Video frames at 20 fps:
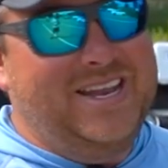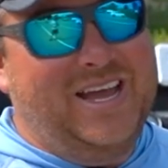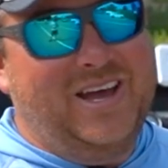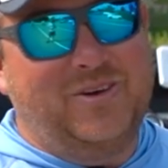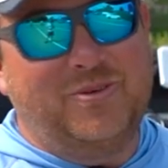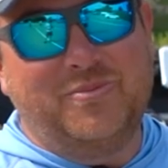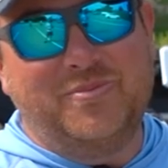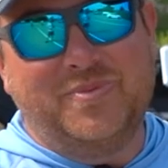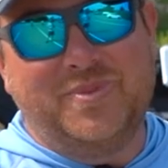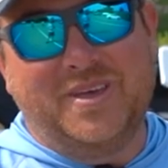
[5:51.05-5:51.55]
And
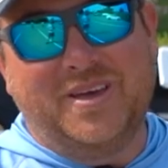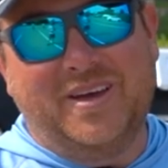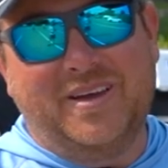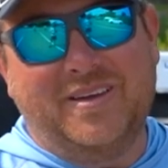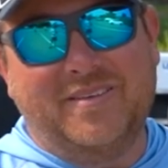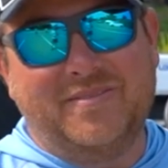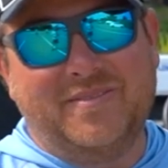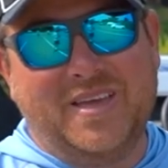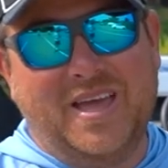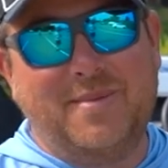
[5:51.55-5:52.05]
now
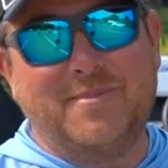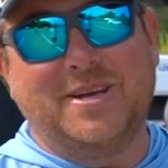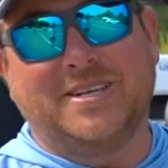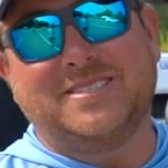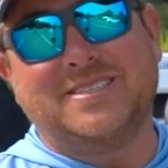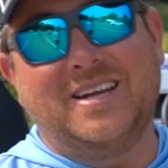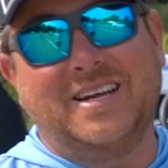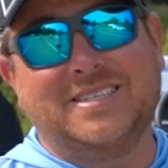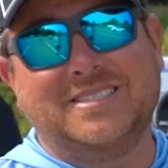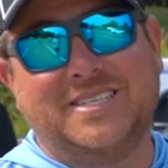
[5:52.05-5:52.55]
the
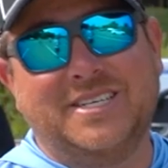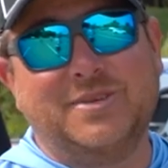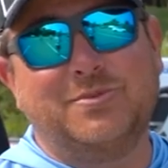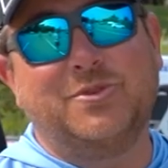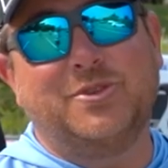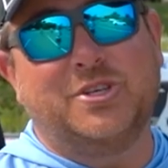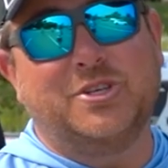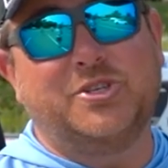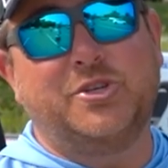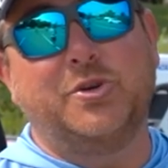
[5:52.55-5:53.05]

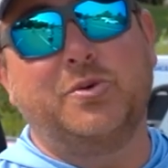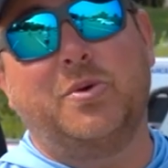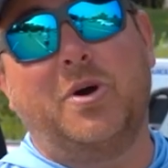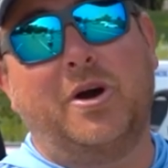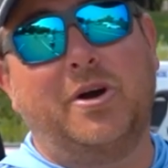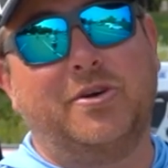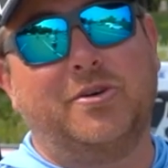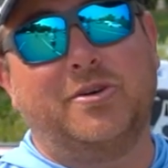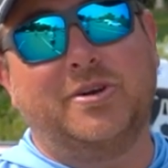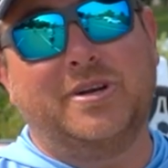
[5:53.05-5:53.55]
MX-19 with the
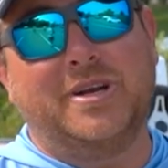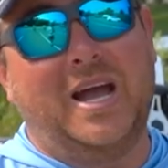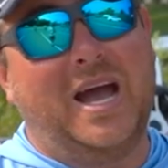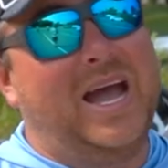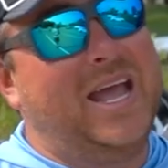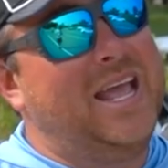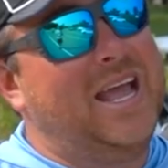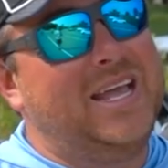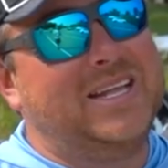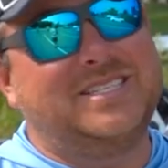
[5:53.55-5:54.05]
200,
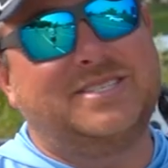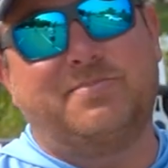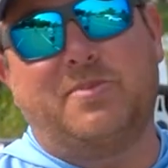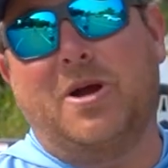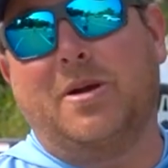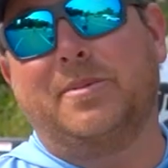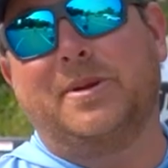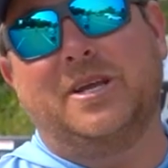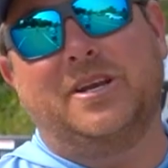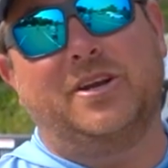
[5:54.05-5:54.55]
it's
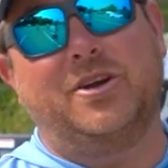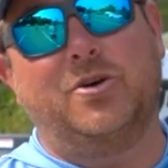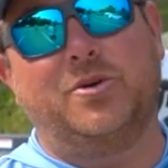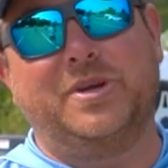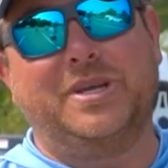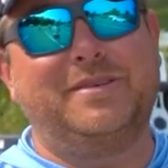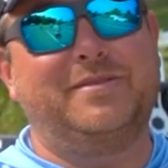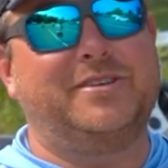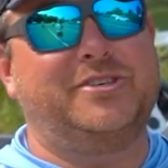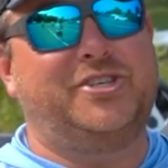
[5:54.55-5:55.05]
probably going to
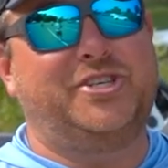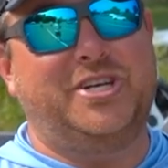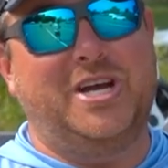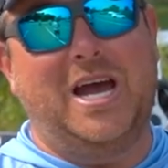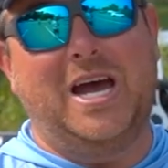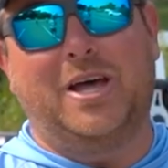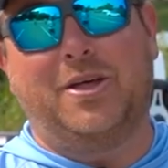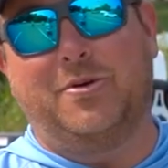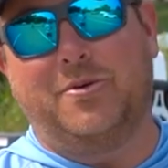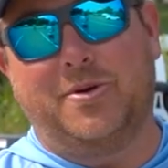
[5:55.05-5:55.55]
go even
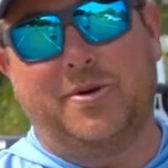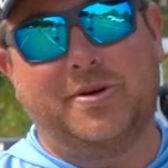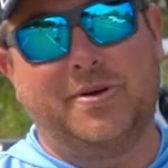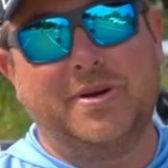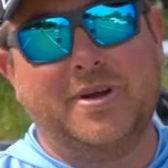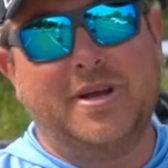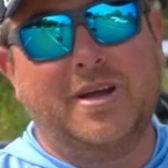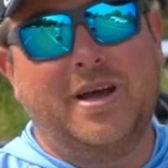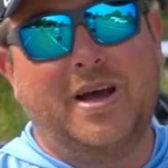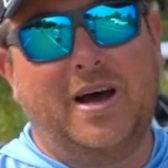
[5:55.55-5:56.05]

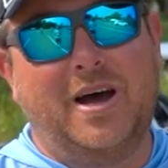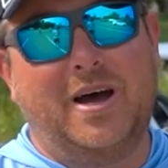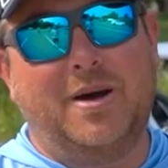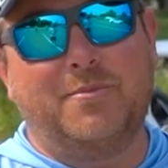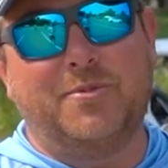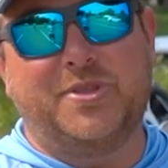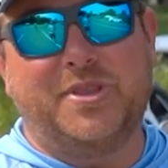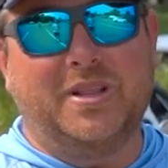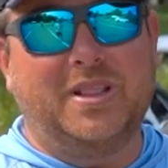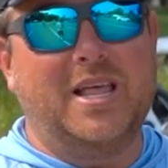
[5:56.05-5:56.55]
shallower
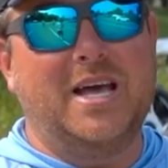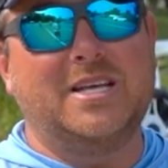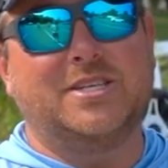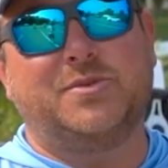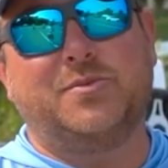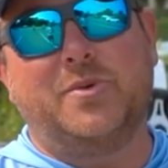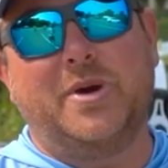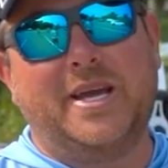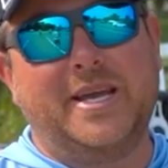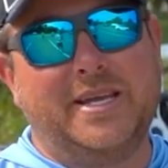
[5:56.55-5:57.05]
with the
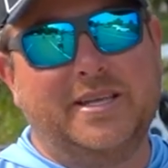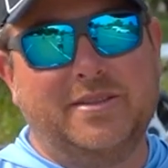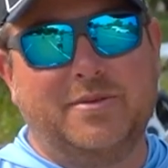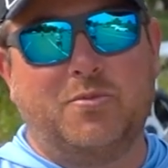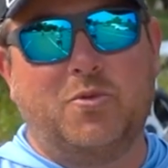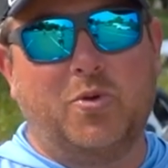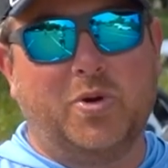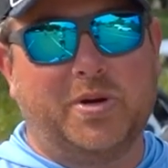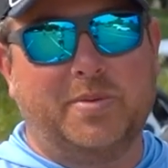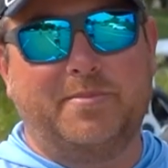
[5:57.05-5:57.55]
less
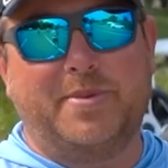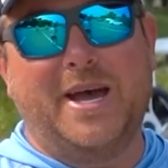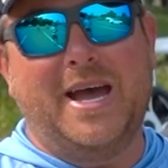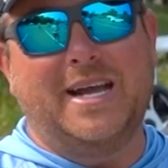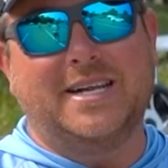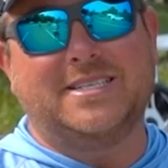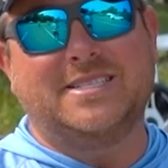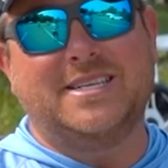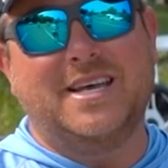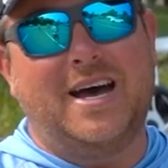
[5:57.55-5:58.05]
weight, the more
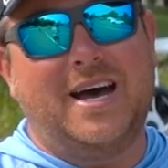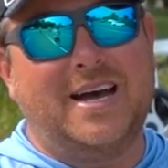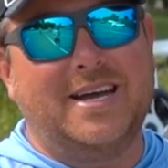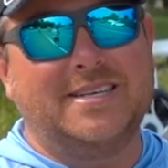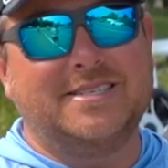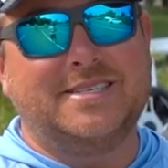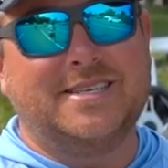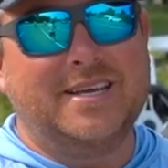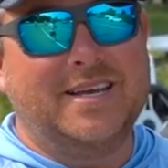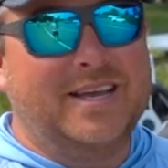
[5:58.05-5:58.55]
compact
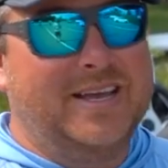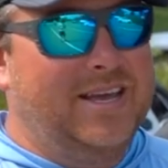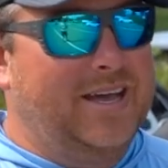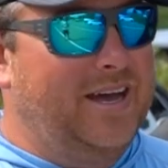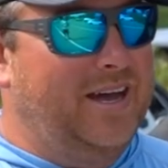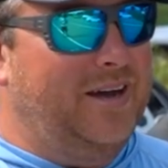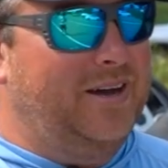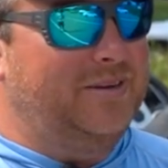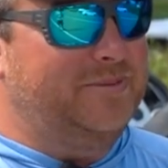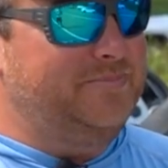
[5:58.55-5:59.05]
size.
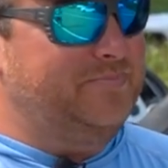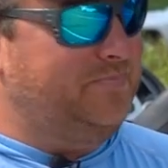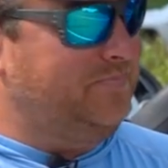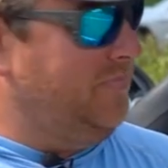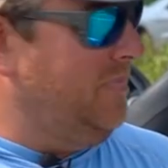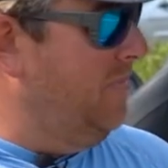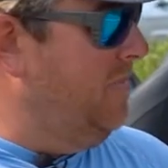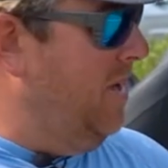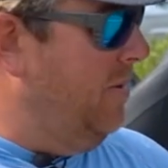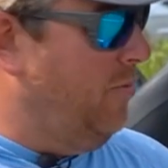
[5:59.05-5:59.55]

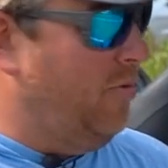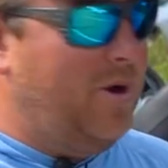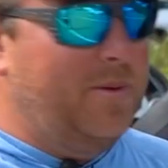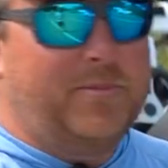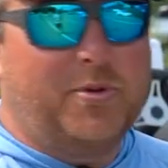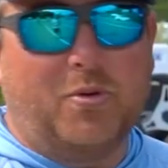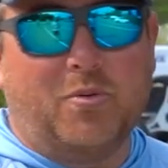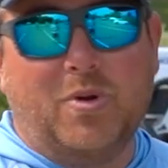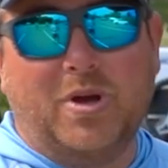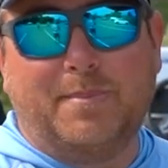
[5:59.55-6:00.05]
Man,
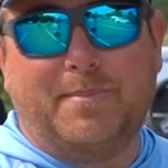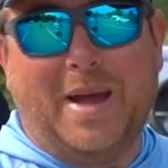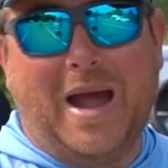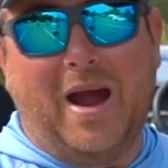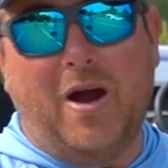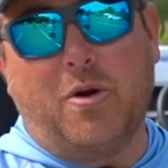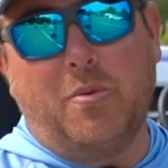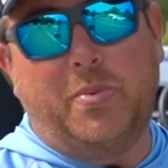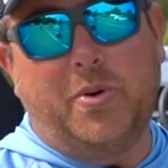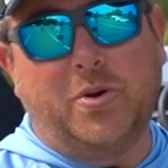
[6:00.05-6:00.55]
we're able to run
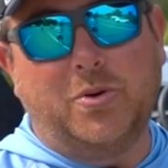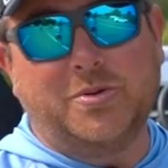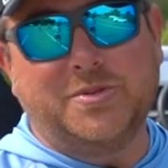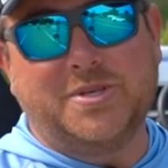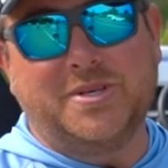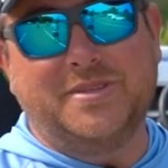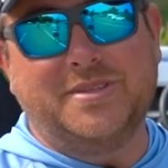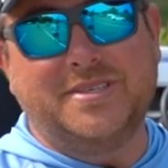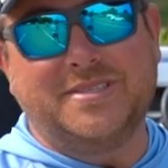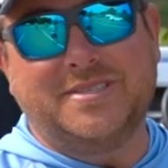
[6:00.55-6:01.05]
power
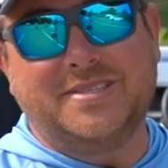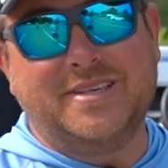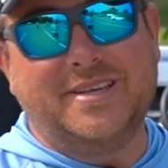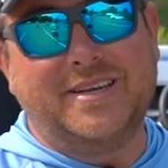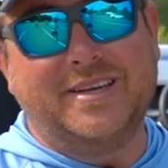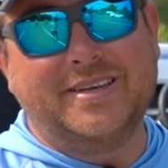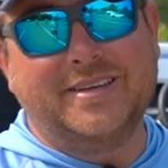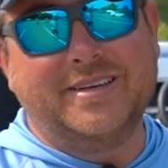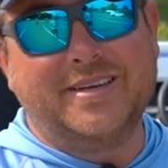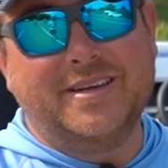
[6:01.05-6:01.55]
poles on this
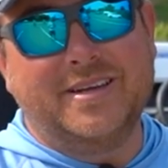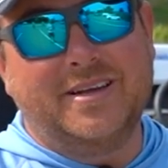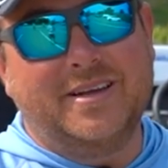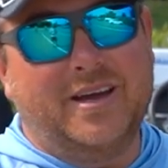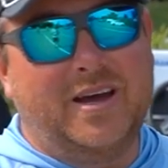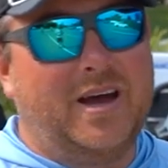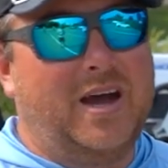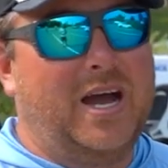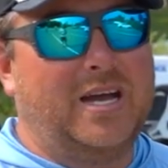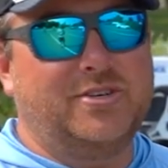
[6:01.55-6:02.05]
thing,
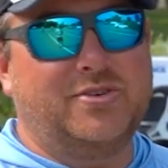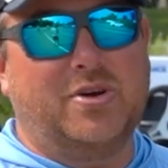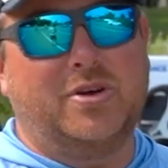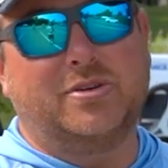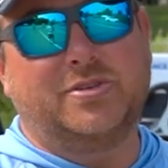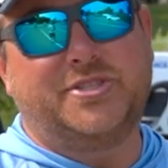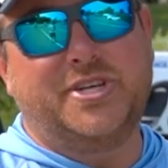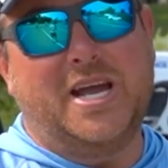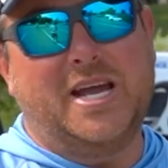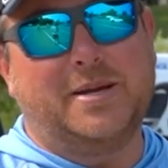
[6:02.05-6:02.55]

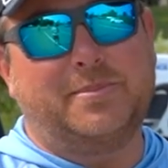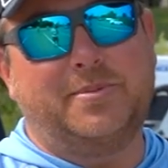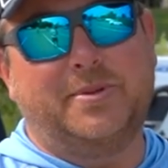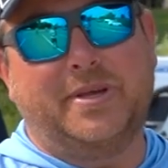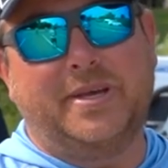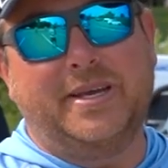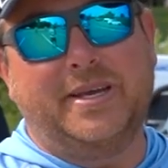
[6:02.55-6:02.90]
hydraulic jack